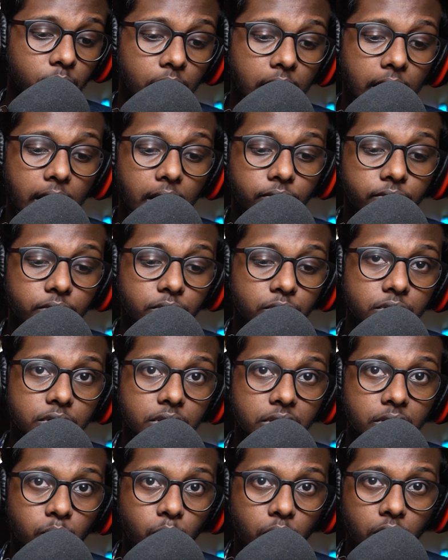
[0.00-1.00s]
you'll have to
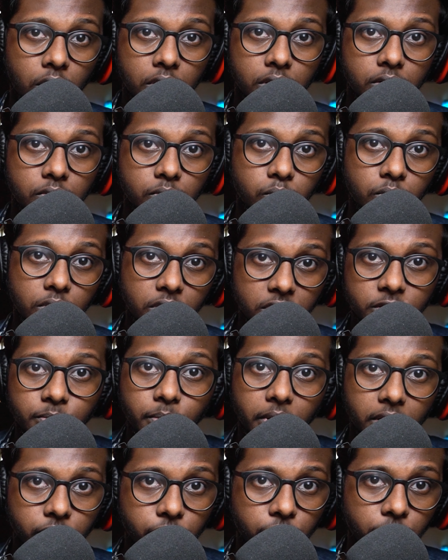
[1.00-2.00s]
see what works
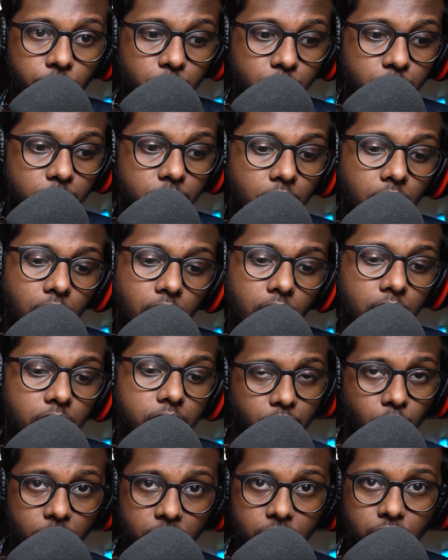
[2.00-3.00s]
best for you.
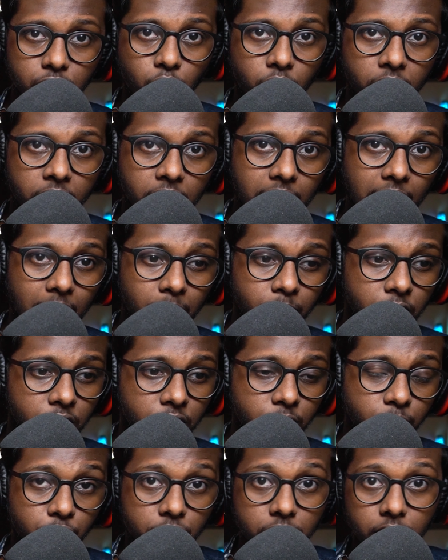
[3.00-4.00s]
So in Sony
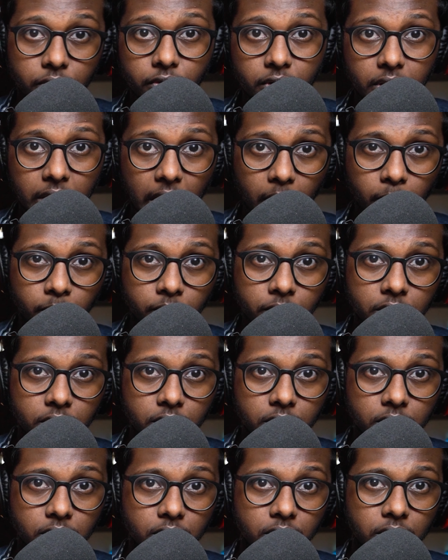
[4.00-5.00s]
cameras, most of the
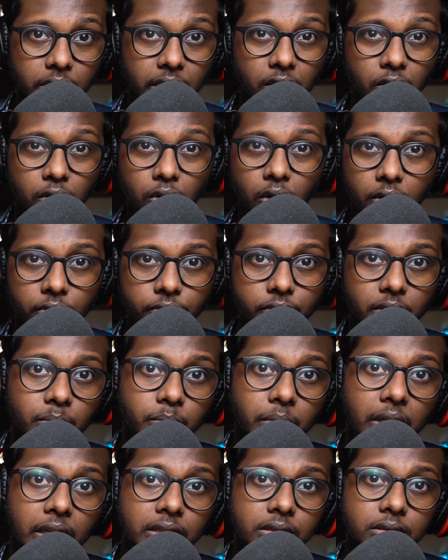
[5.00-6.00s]
times there are a lot of
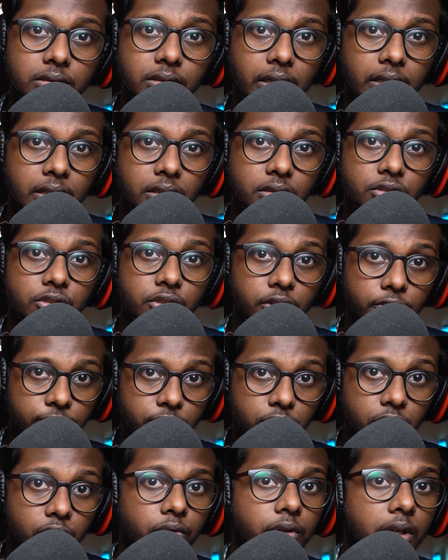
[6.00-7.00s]
complaints that it
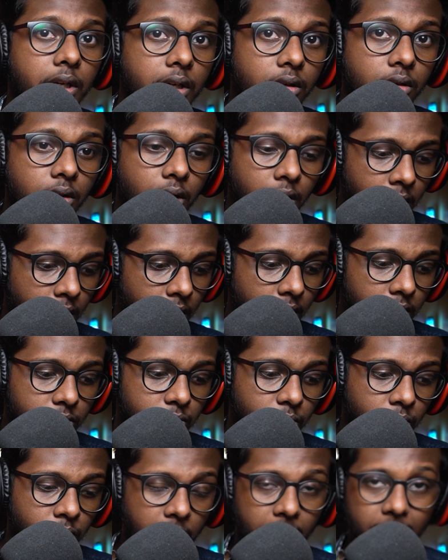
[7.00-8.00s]
shifts to green.
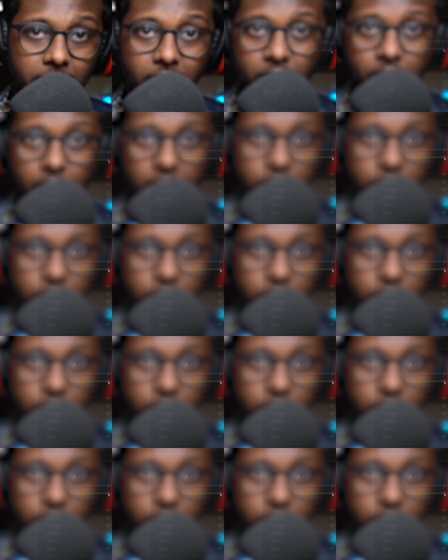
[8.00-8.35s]
So I can